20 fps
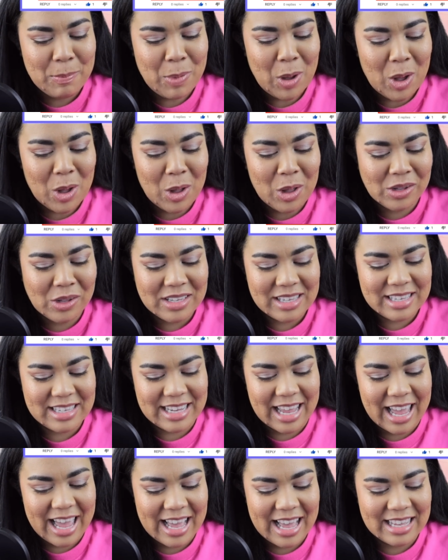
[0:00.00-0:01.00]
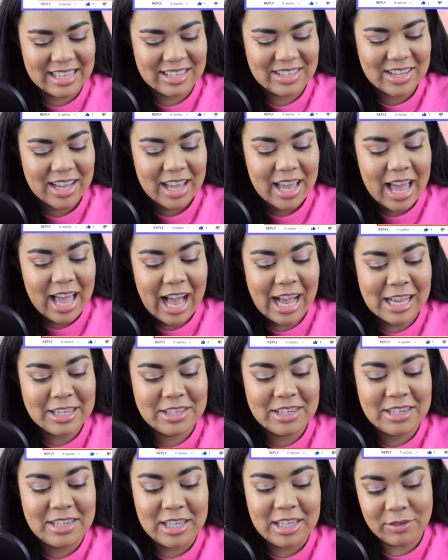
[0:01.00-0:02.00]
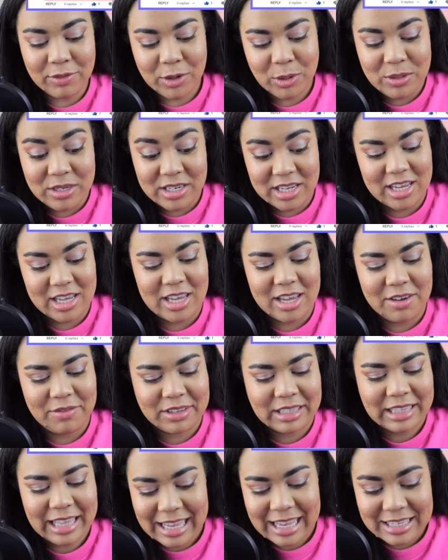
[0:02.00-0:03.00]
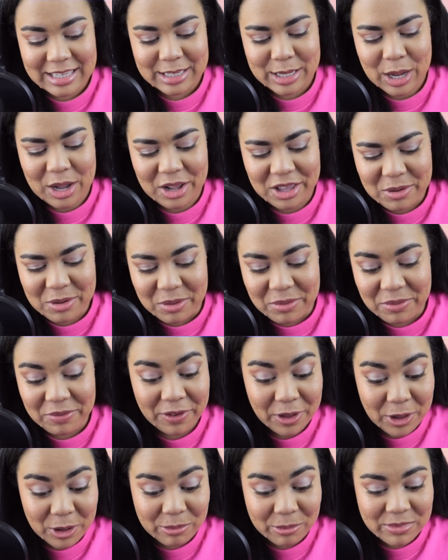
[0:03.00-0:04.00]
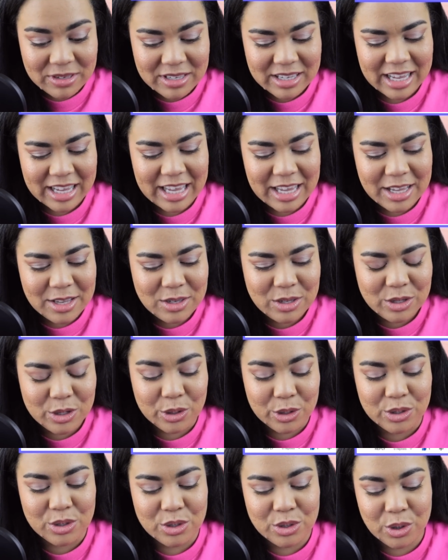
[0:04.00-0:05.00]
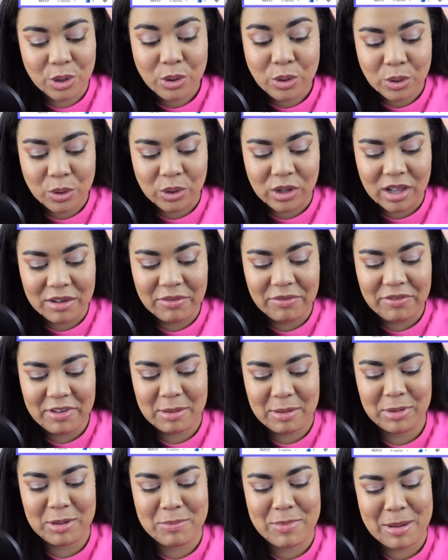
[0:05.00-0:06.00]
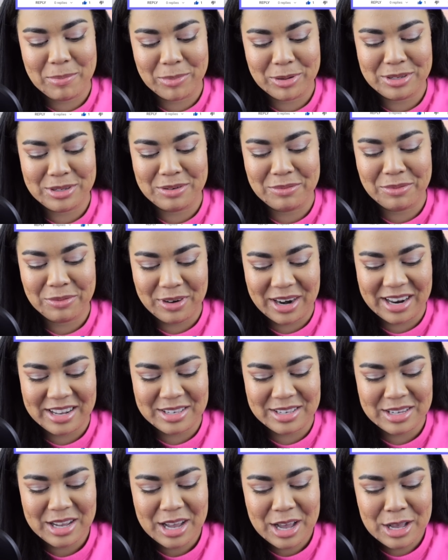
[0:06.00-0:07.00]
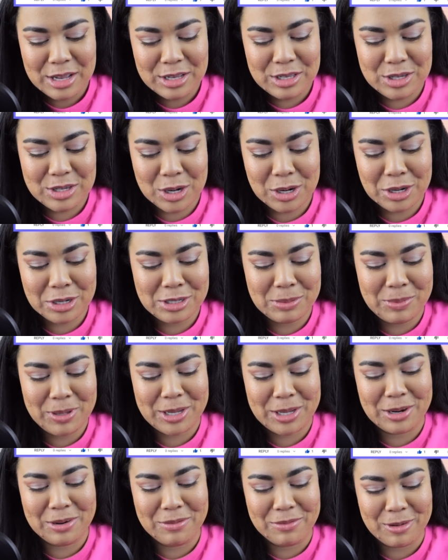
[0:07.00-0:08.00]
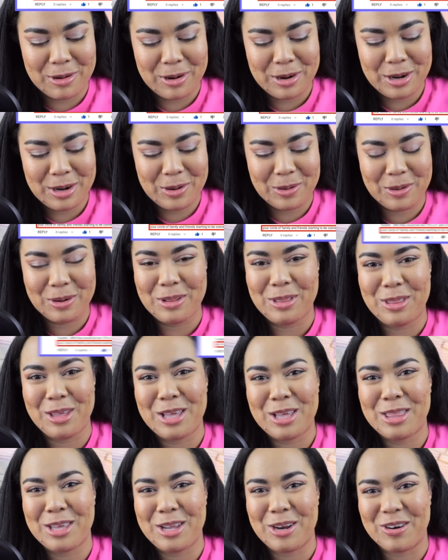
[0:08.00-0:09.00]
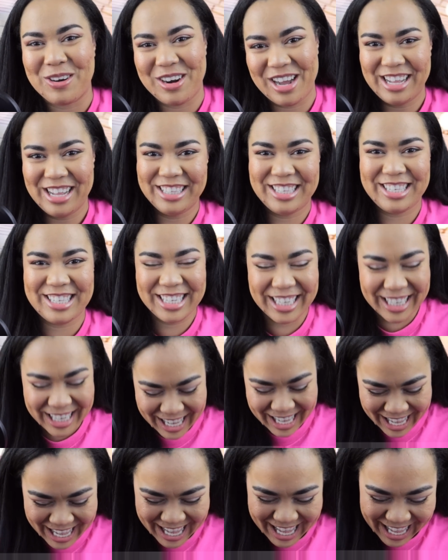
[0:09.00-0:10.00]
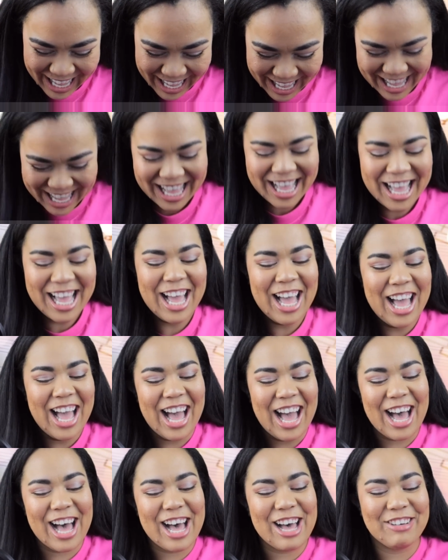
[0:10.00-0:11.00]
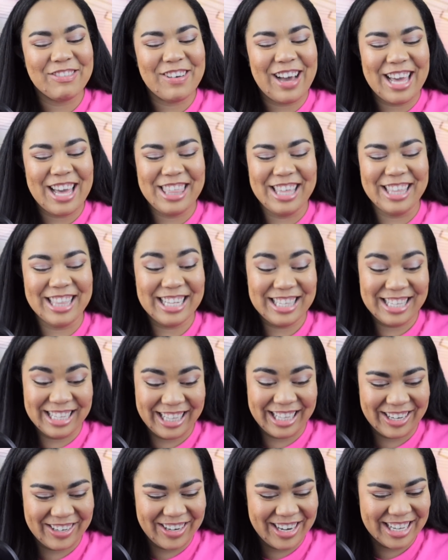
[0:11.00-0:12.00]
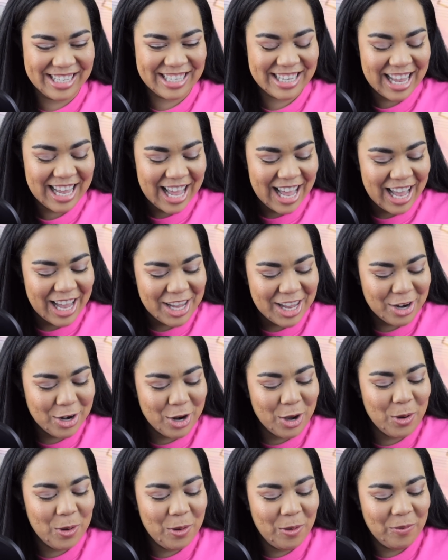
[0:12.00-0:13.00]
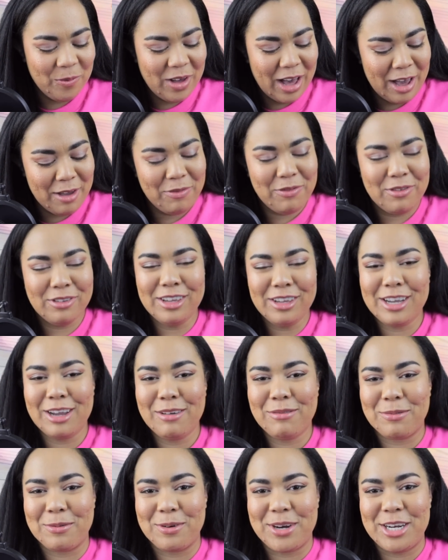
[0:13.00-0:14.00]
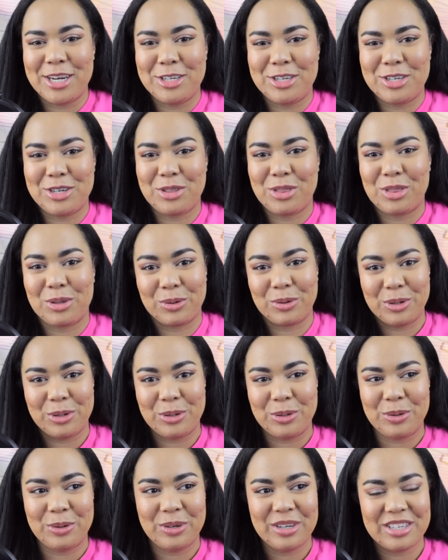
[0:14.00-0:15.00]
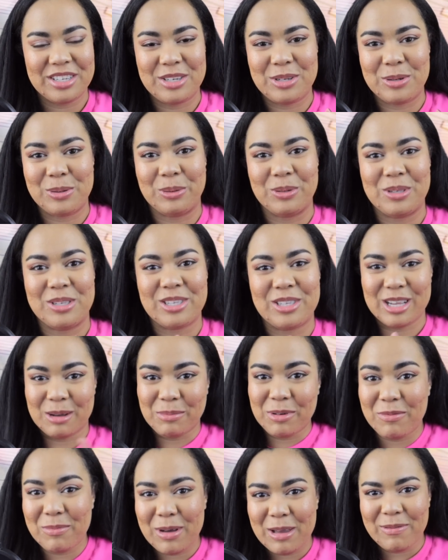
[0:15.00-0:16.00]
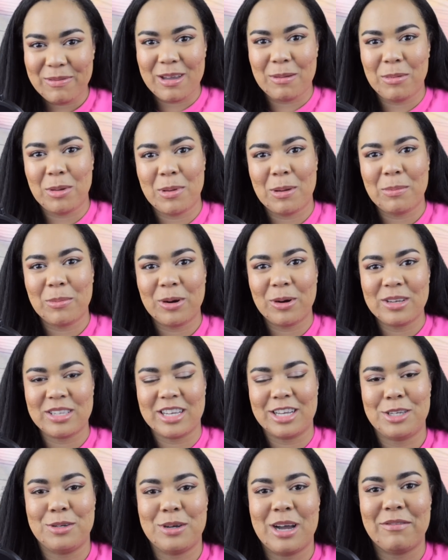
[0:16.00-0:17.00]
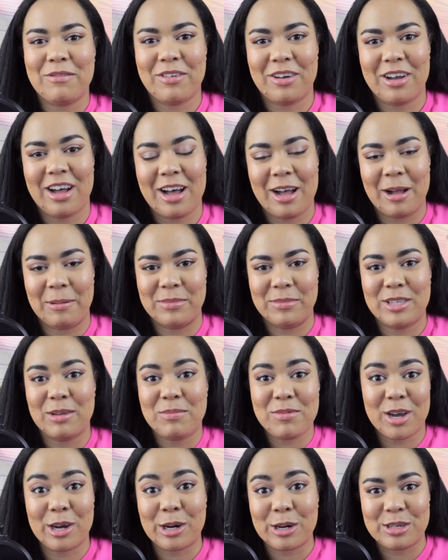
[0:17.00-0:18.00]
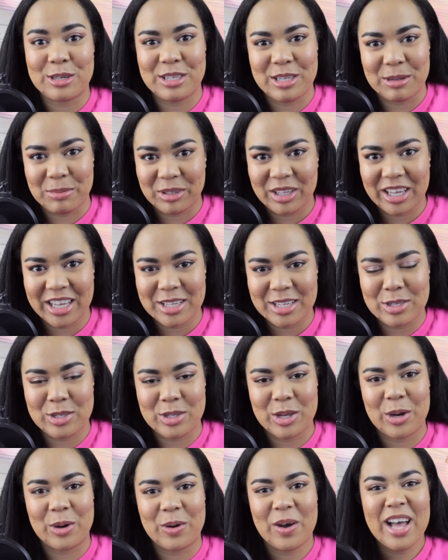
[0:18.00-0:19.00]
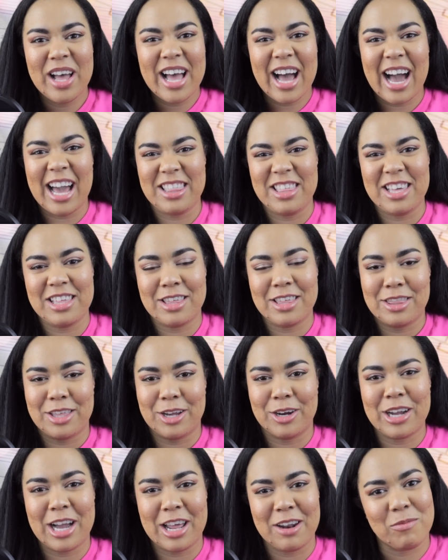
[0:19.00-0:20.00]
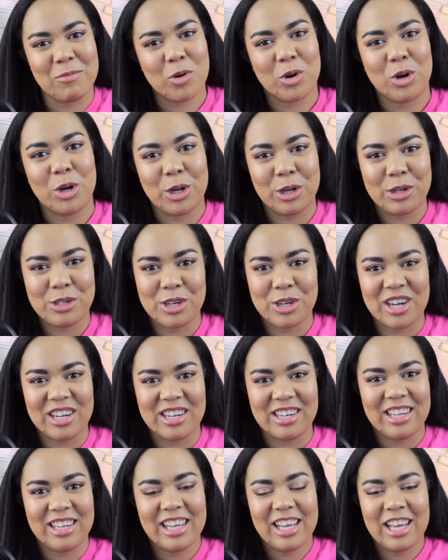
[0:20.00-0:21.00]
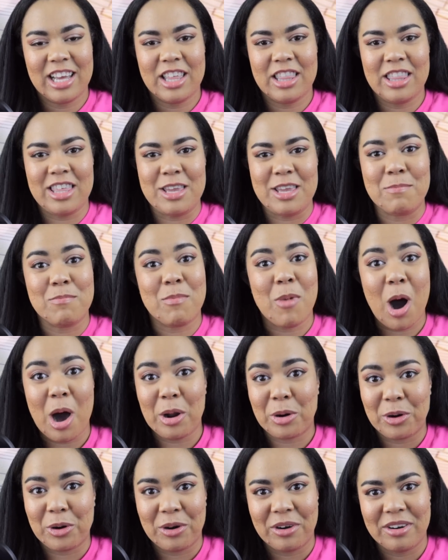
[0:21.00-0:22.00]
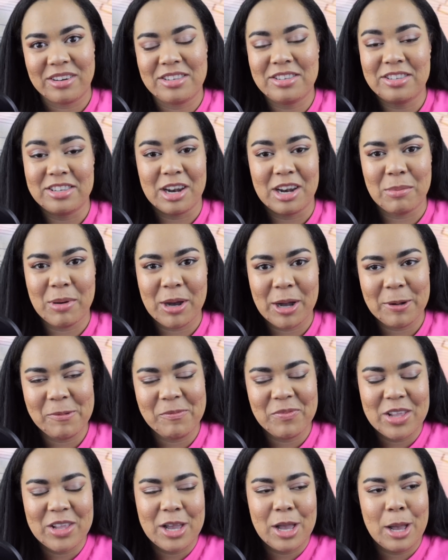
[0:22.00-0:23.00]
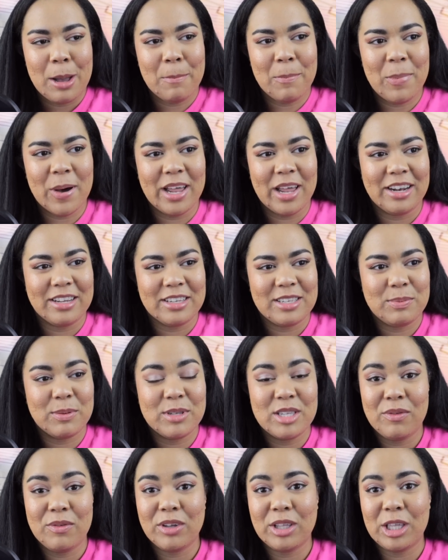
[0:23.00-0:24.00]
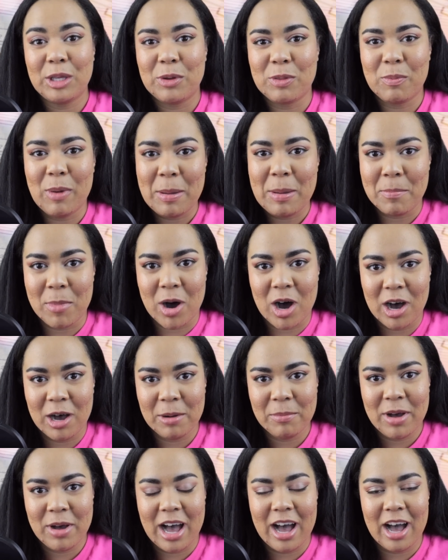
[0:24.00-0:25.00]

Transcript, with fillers: Paul says, as a devotee of classic Hollywood films, is your circle of family members and friends starting to be converted or think that you're nuts? um, I think that's hilarious. You know, I feel like I've reached through to some of my family members. I do have um, some younger siblings, so I think that they're kind of more hooked on the modern cinema. But specifically with my mom,